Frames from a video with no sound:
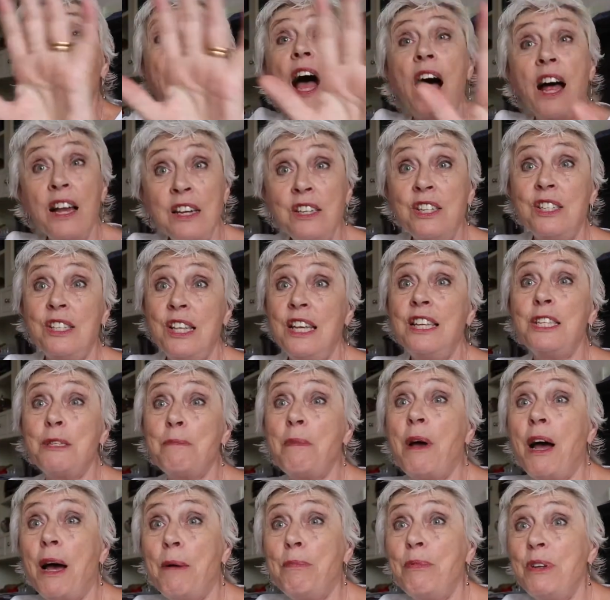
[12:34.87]
under the
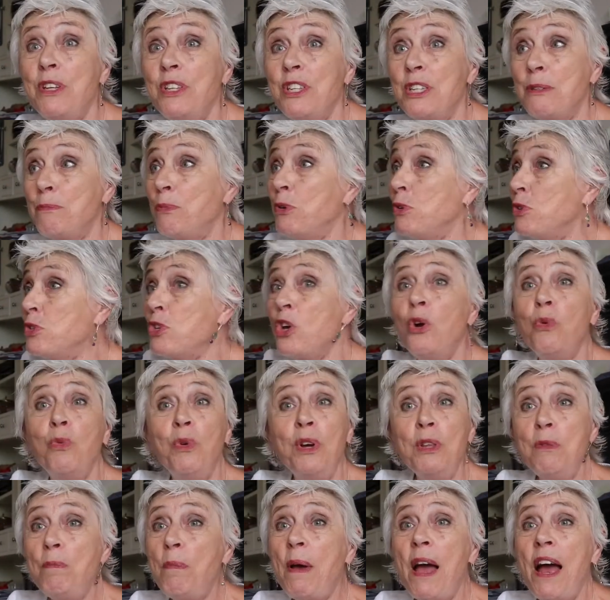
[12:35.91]
Aspire principles,
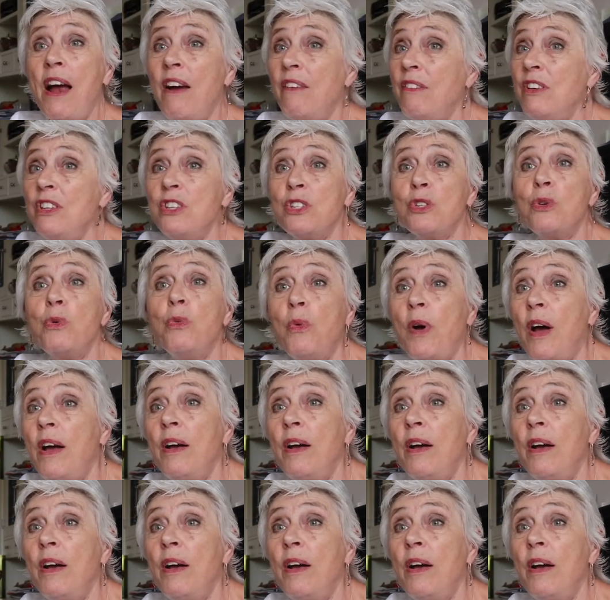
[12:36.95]
with parents,